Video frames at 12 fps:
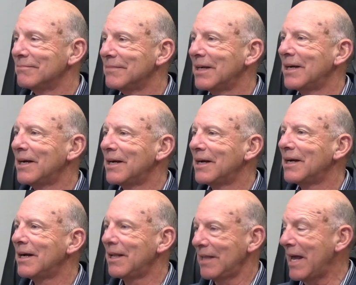
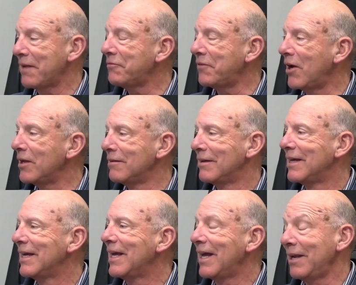a lot of fun,
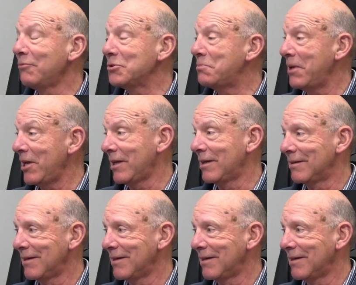and it was big.